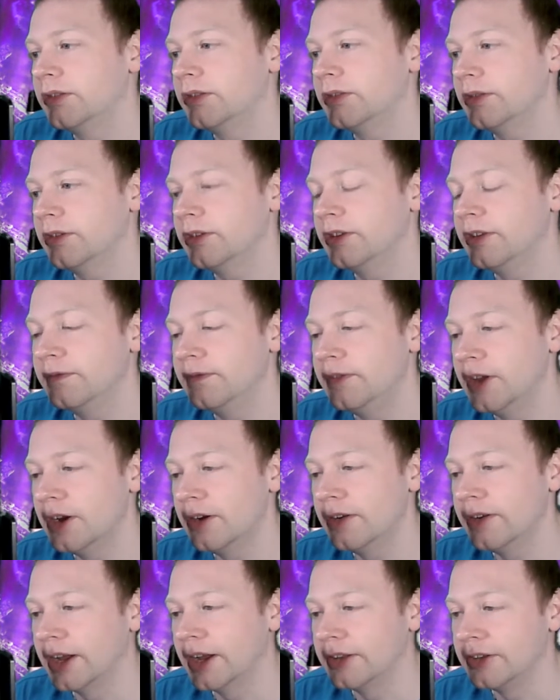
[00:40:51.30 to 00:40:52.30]
It's
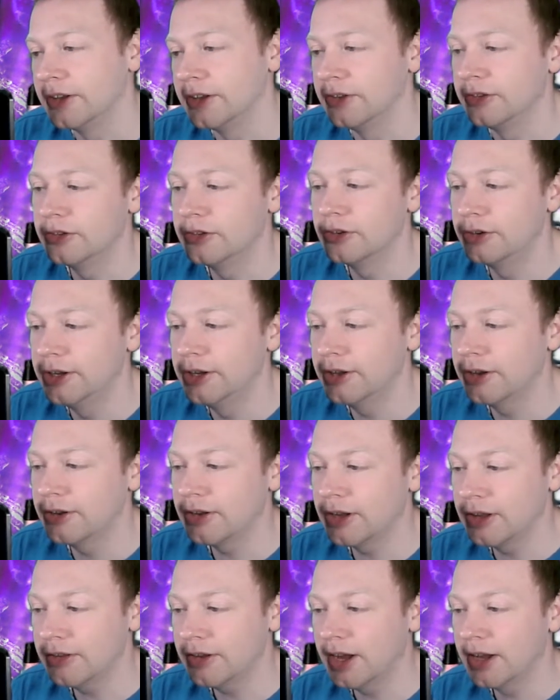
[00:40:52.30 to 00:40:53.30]
infuriating. Tory, don't
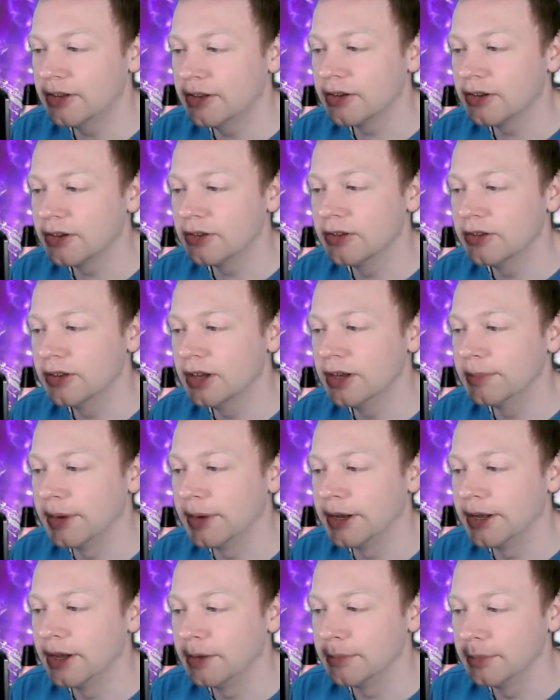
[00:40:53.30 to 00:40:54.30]
get tated. Good to see you,
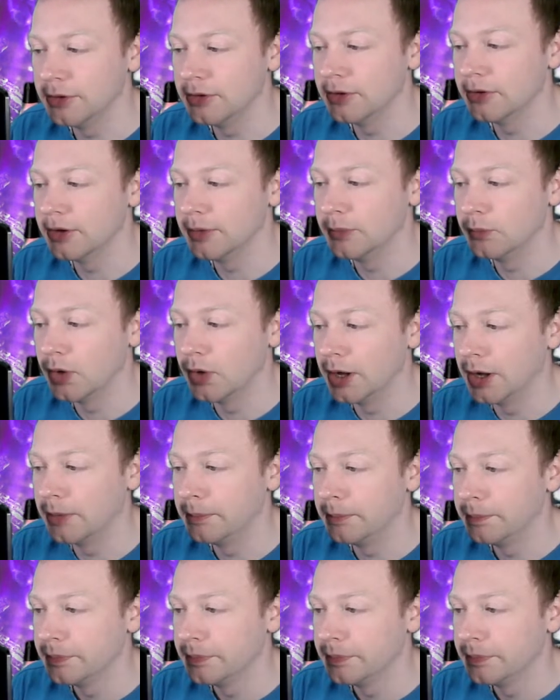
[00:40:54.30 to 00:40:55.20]
buddy. Hope you're doing well.